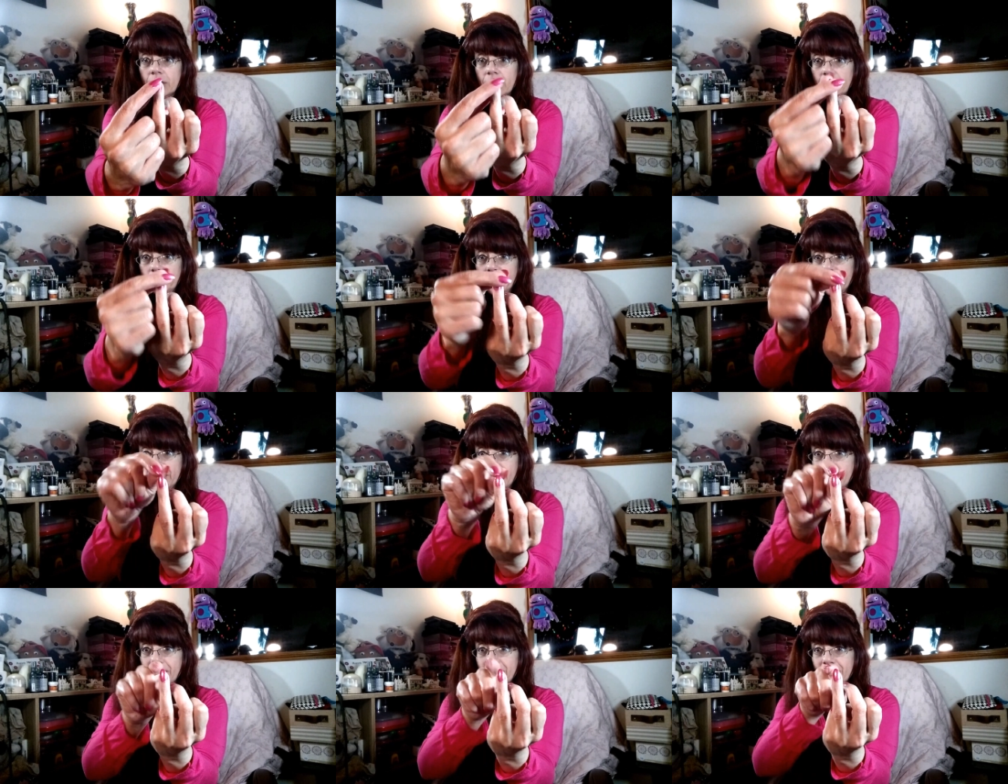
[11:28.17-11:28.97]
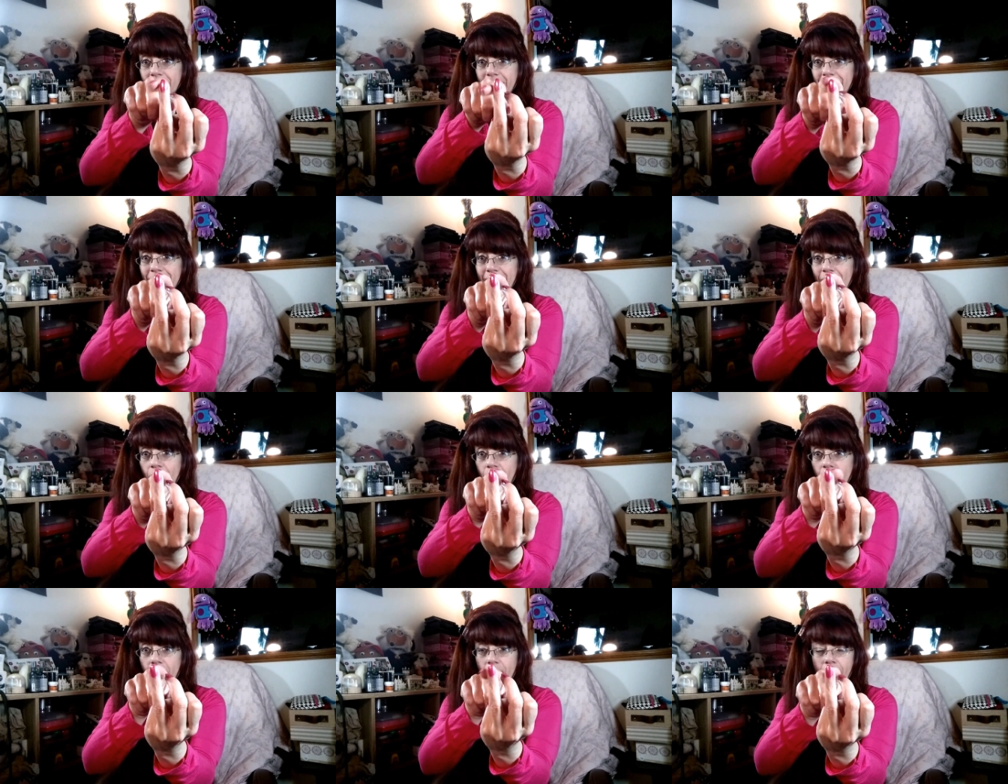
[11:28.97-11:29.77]
the bitty that sticks
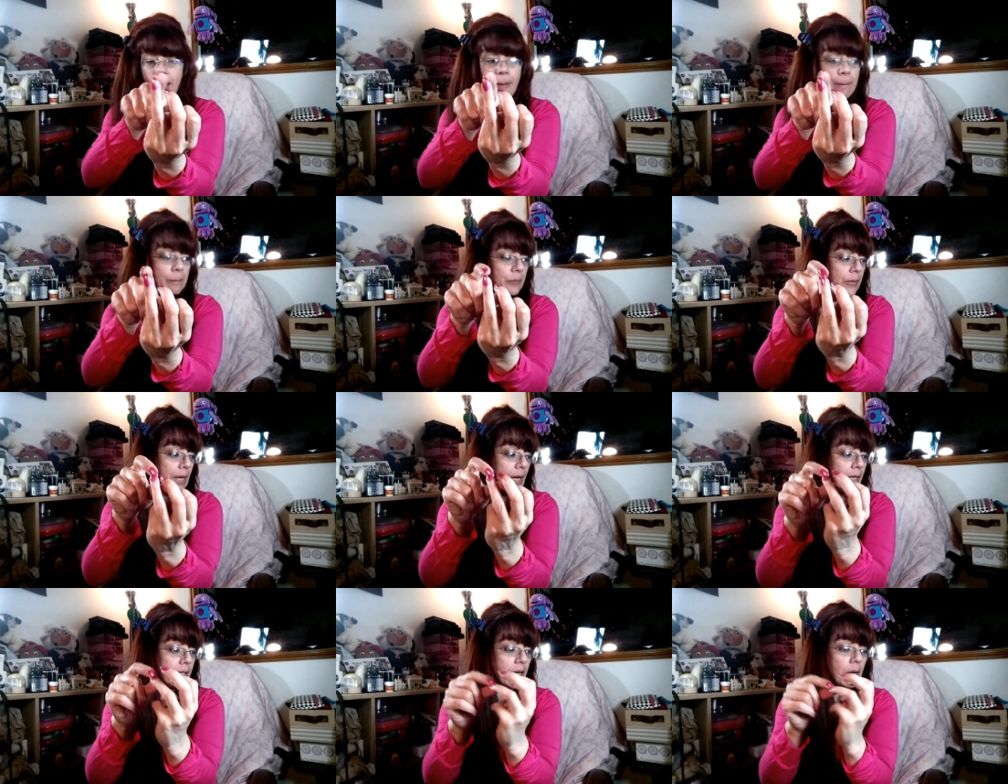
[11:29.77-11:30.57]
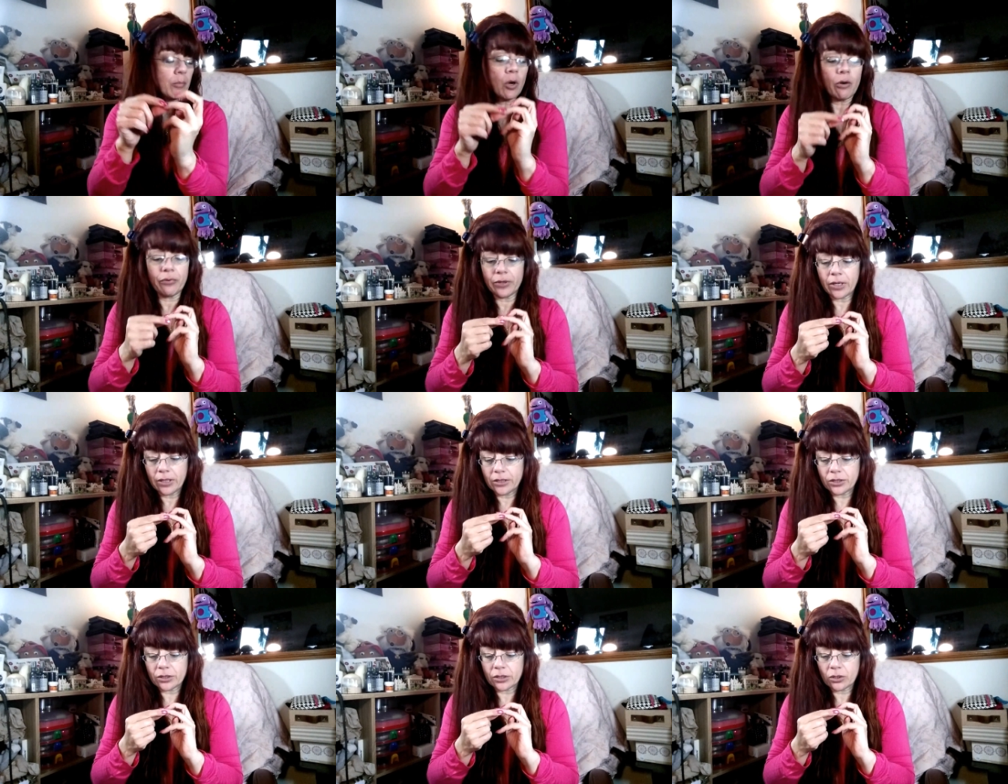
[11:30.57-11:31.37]
out, that had come off, and I
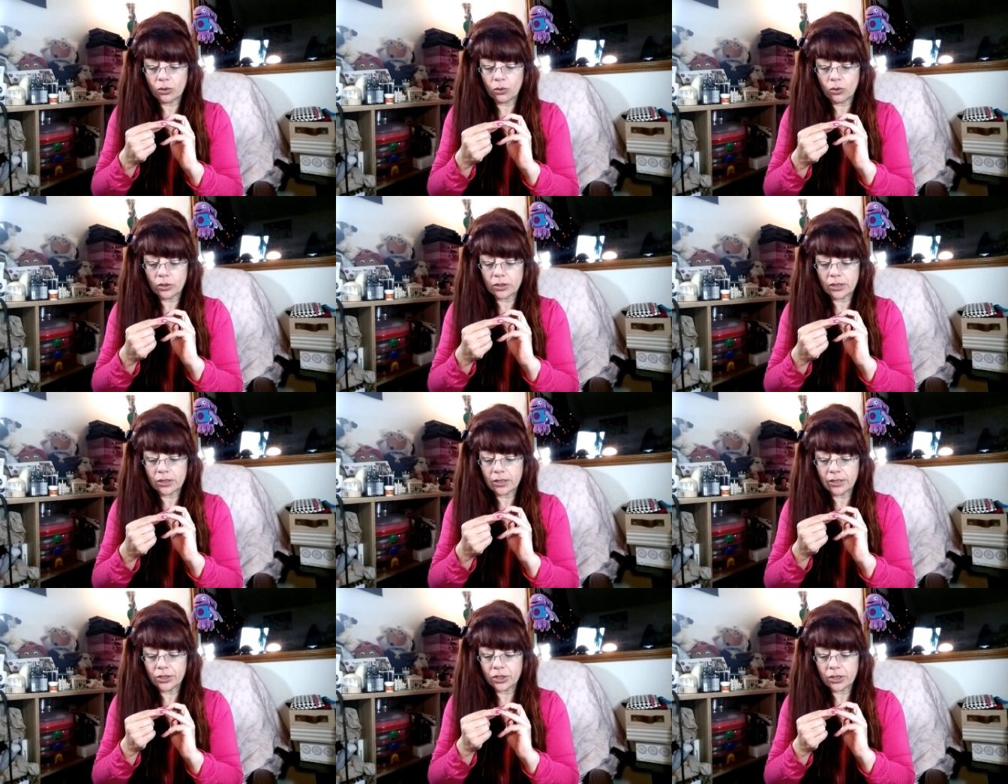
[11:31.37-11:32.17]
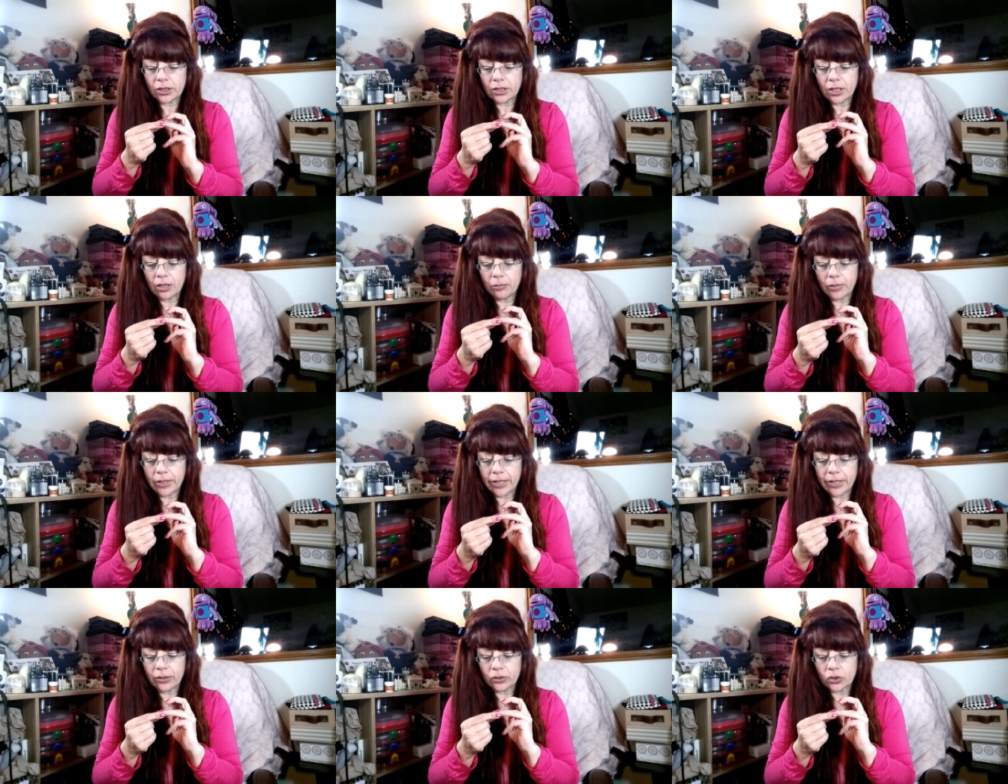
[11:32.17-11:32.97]
just thought, since I just done my
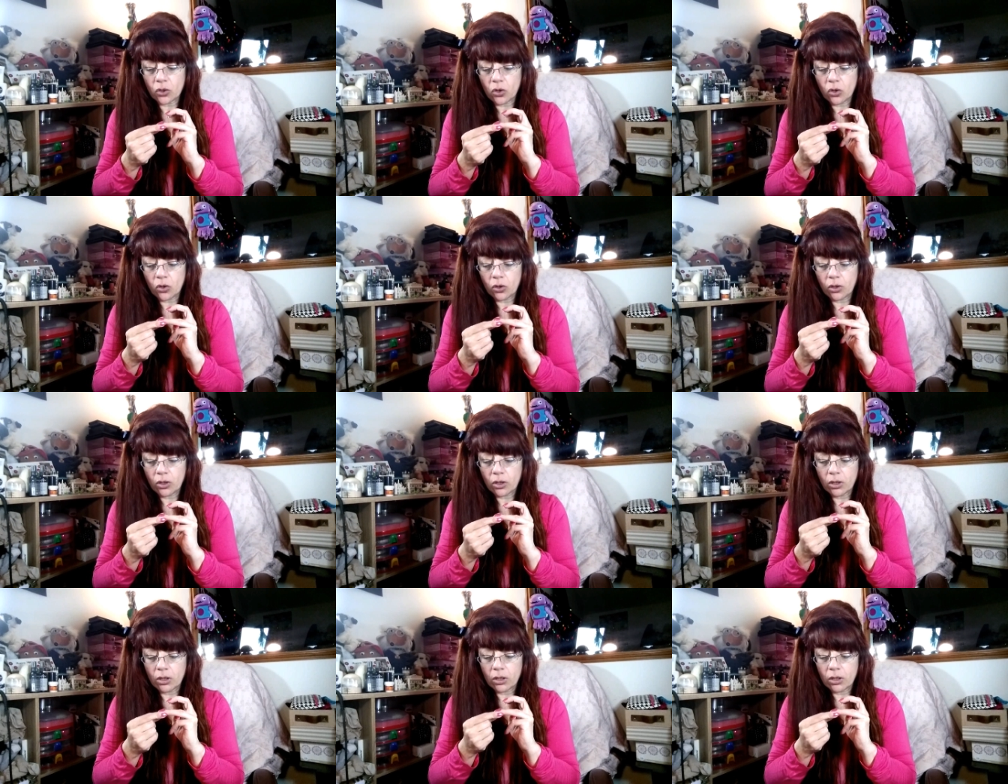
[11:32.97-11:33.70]
nails on,